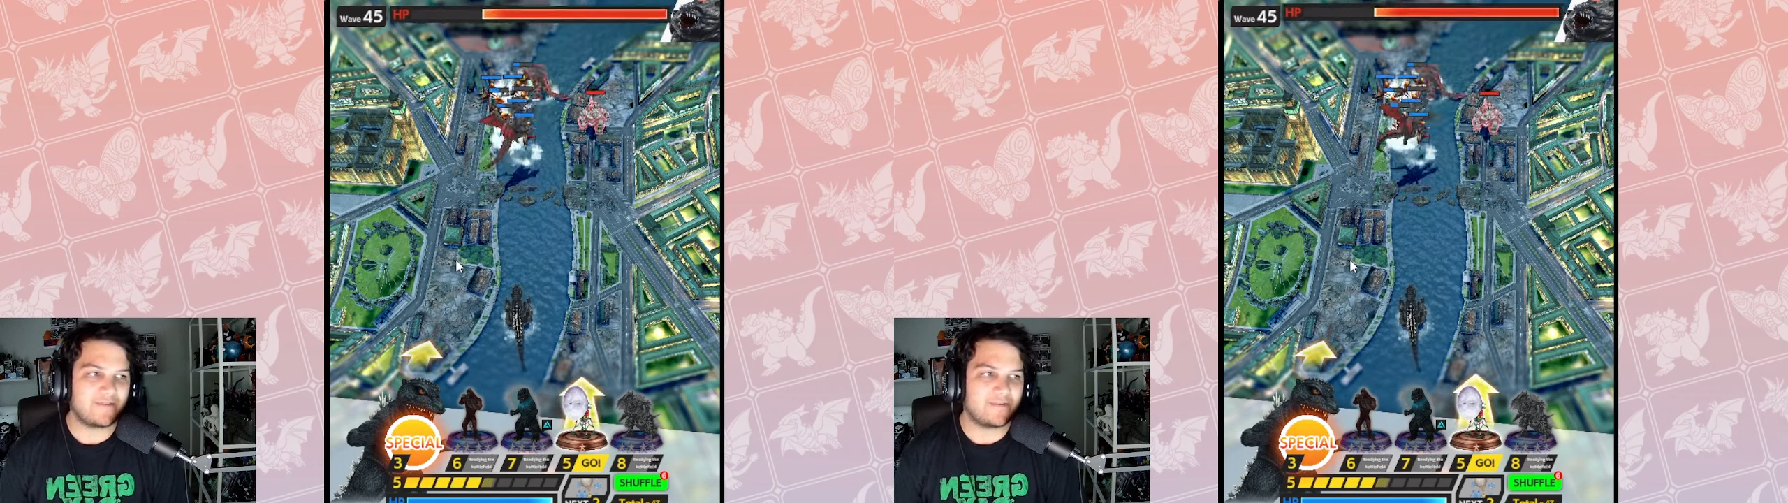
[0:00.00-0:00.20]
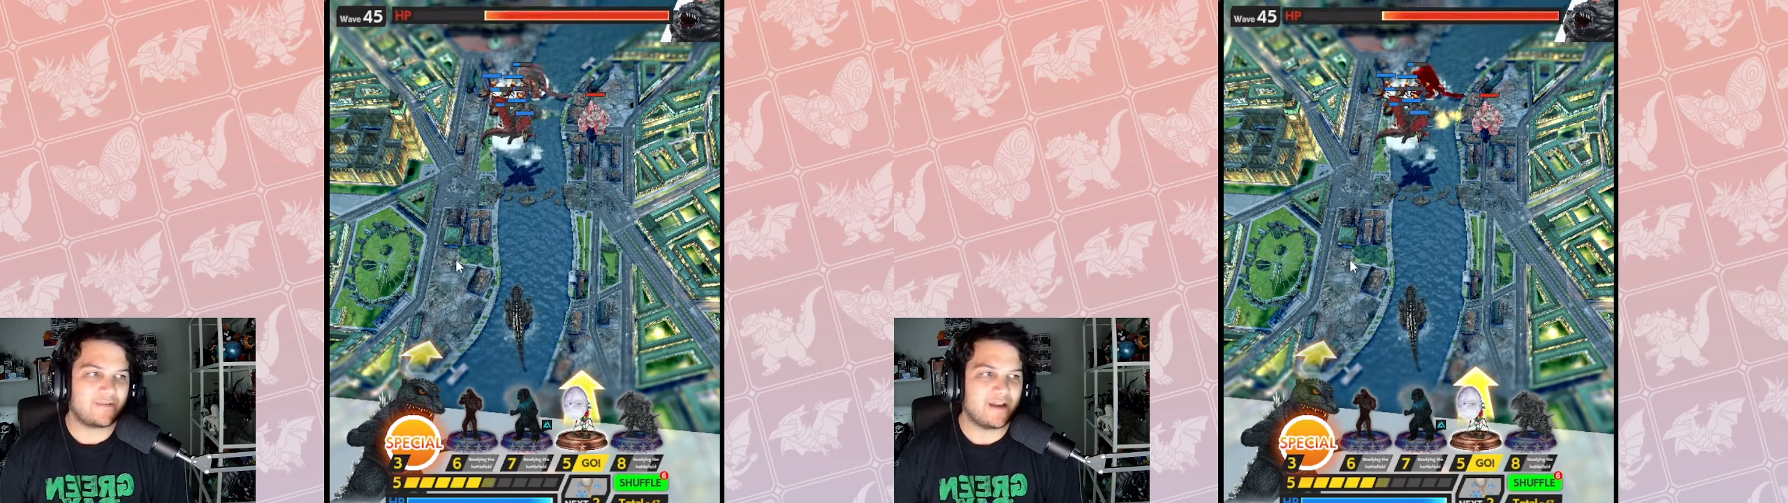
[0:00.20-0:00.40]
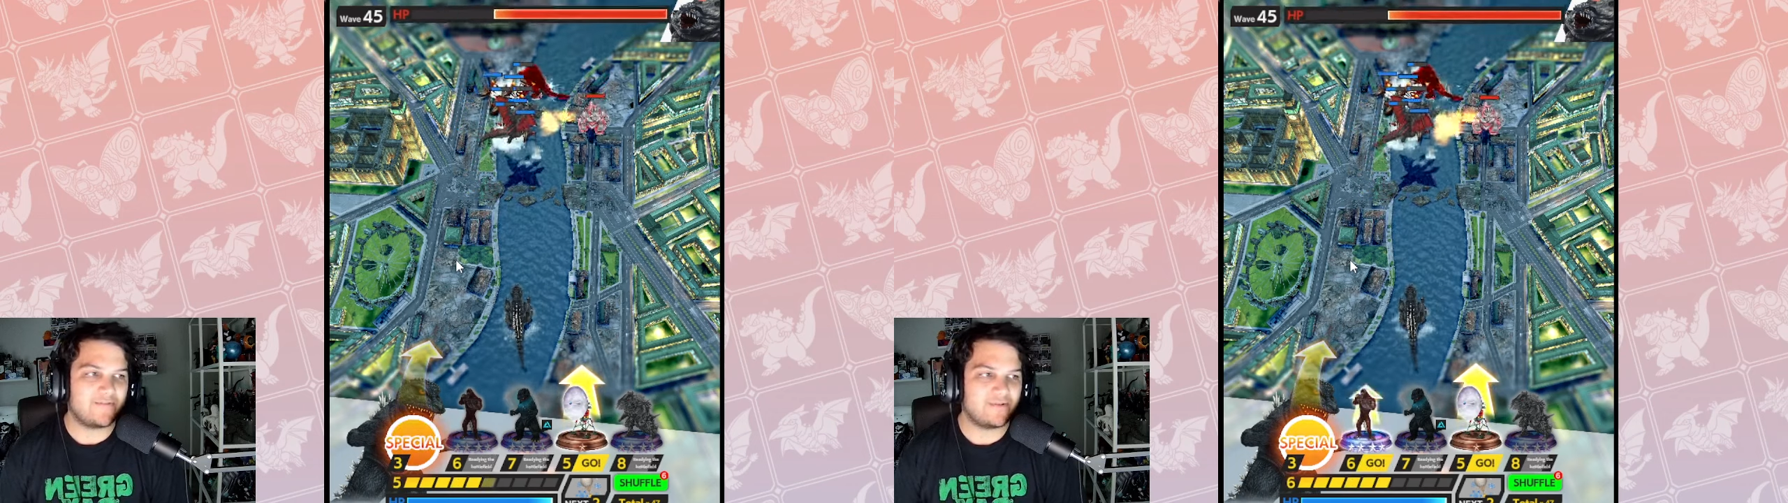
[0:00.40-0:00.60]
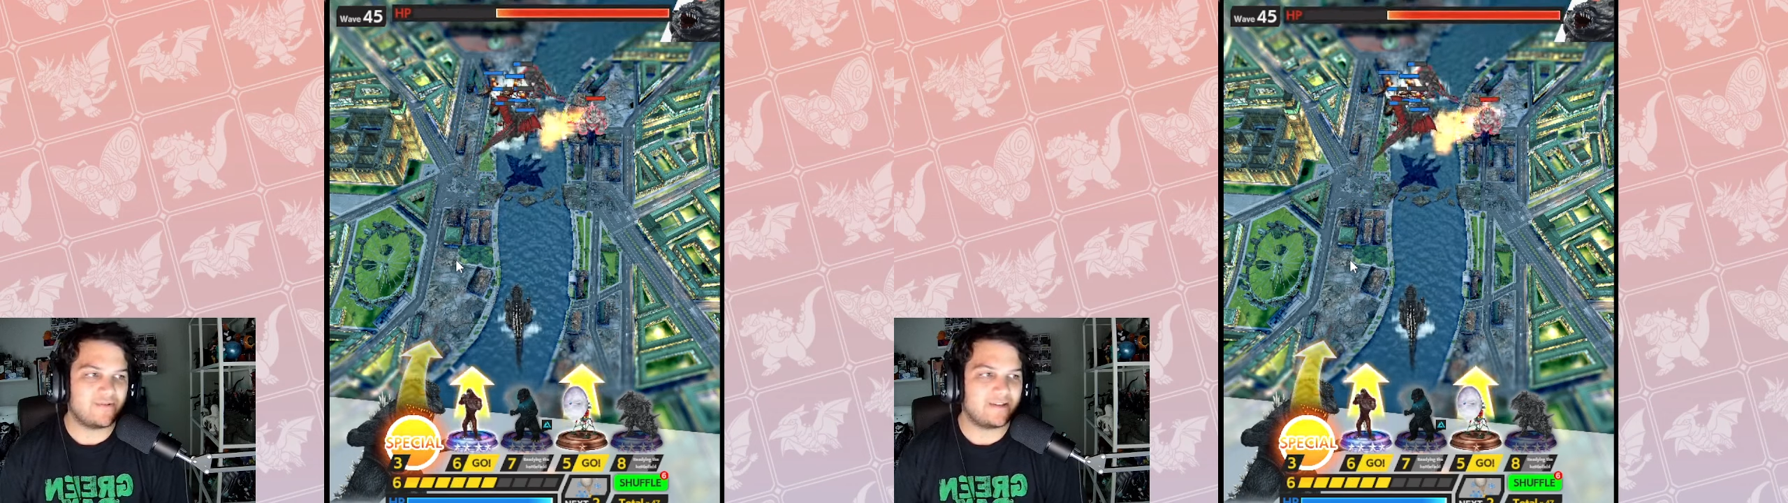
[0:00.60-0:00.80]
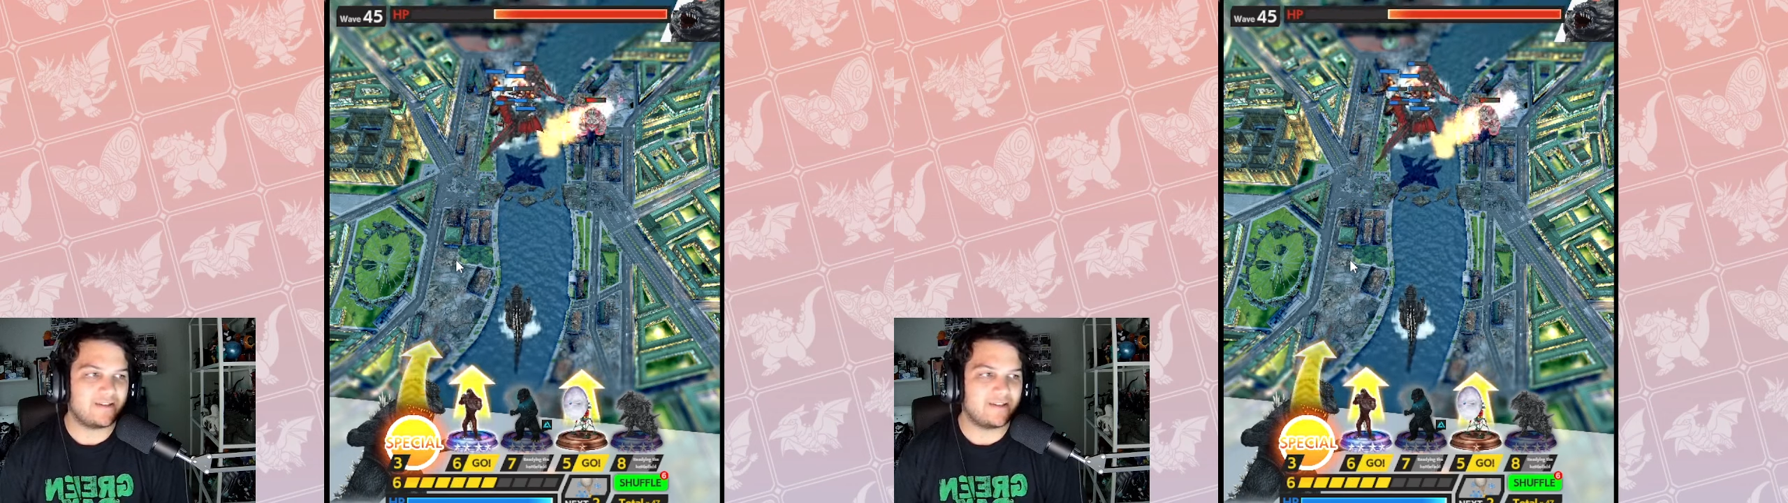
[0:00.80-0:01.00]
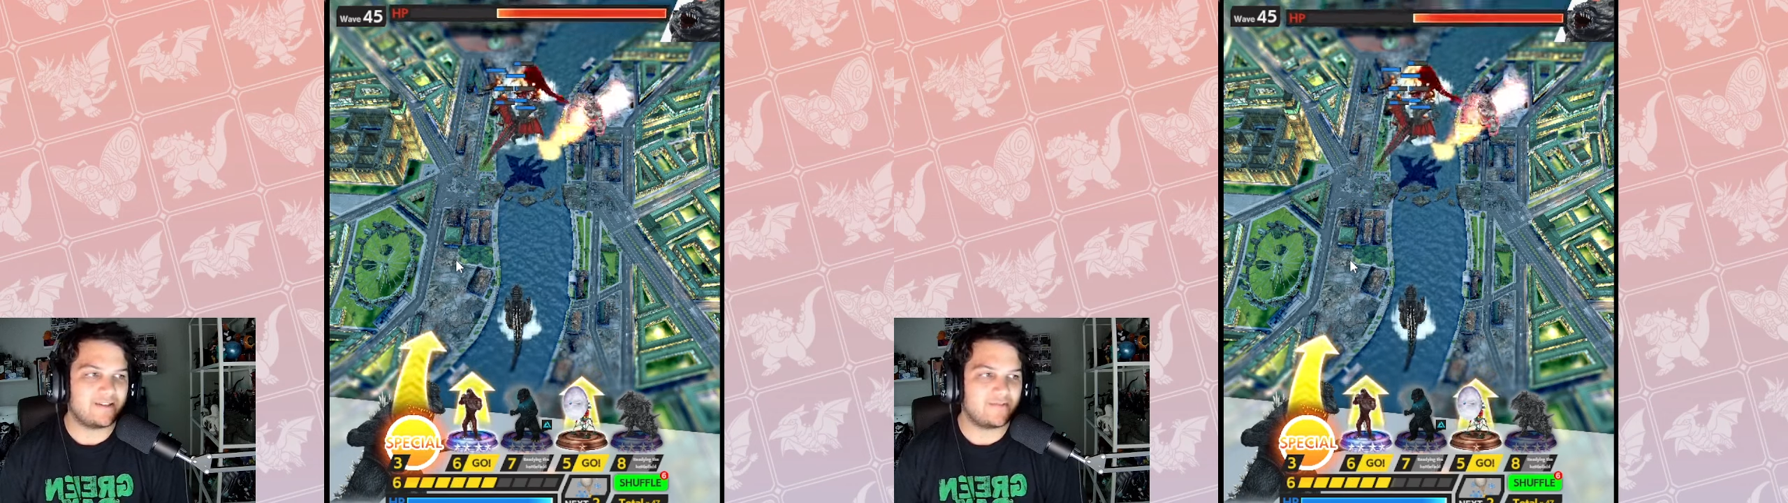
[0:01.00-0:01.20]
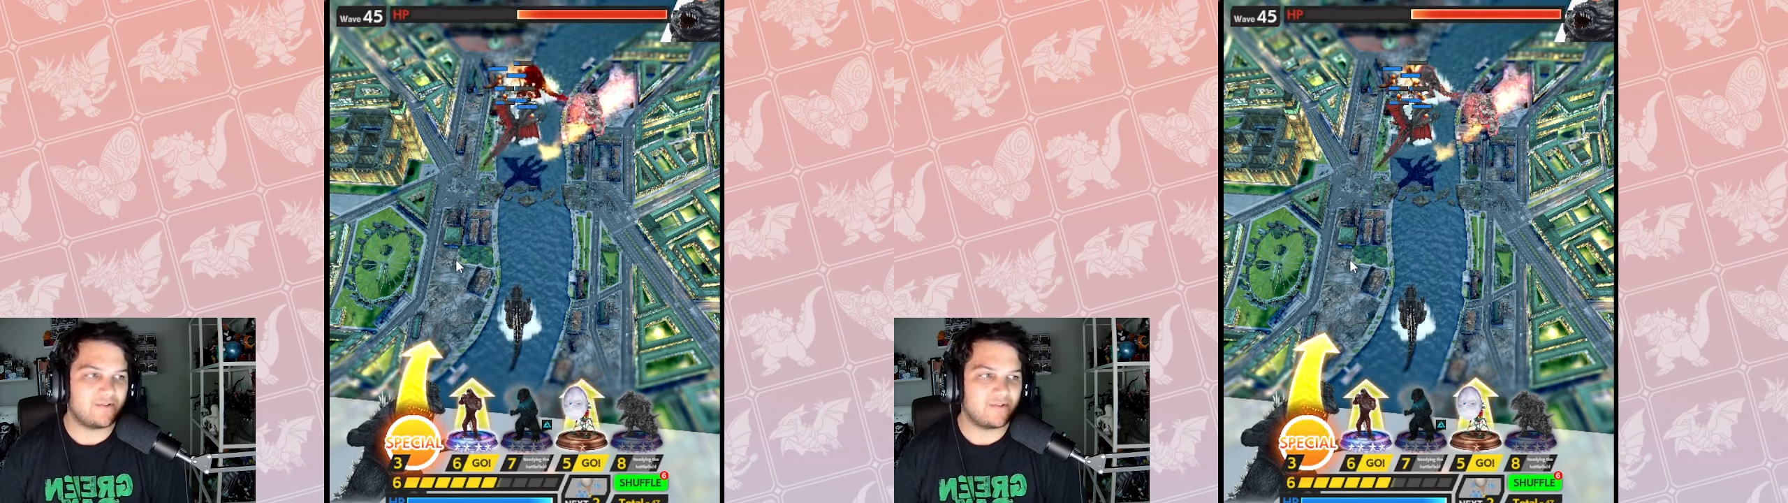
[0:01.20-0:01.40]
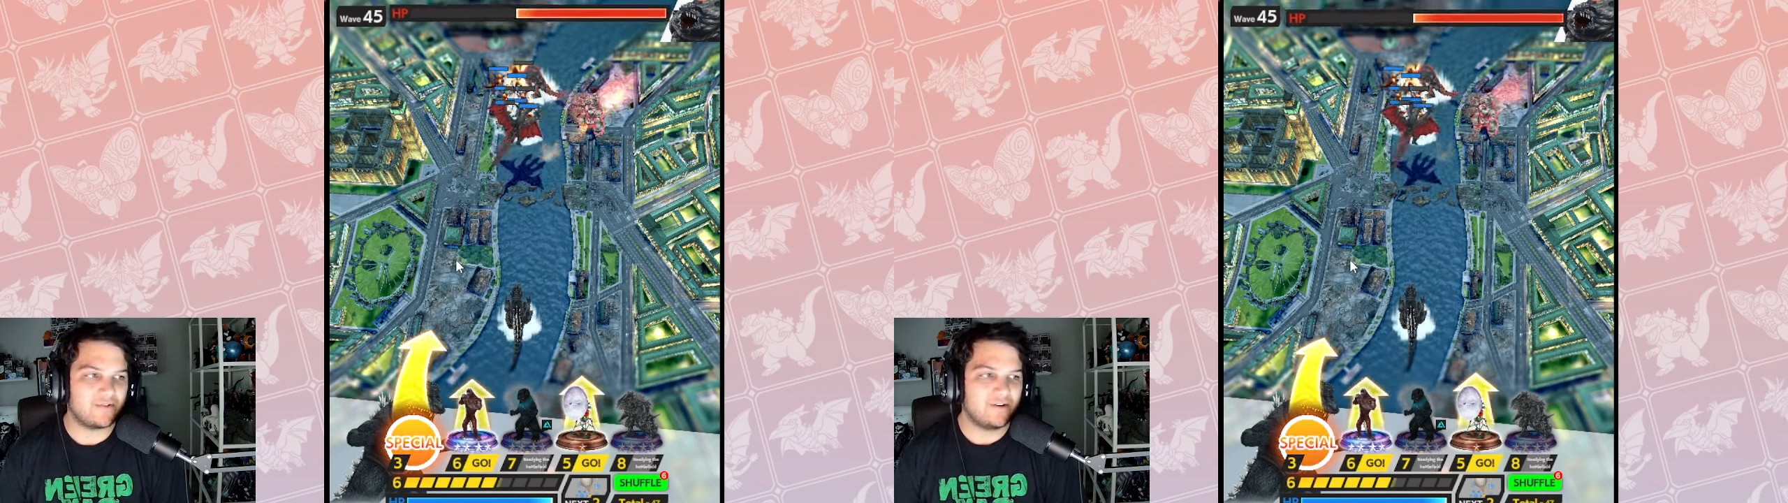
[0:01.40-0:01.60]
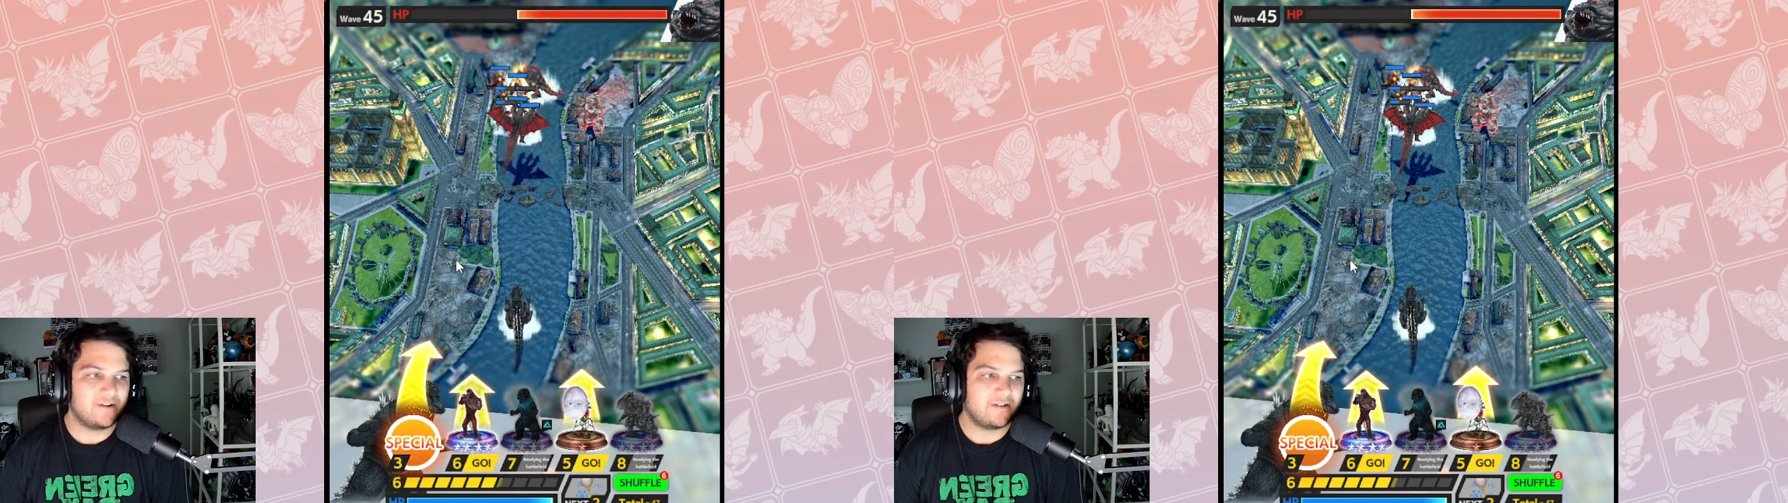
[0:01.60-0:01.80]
for them to have a unique leads for...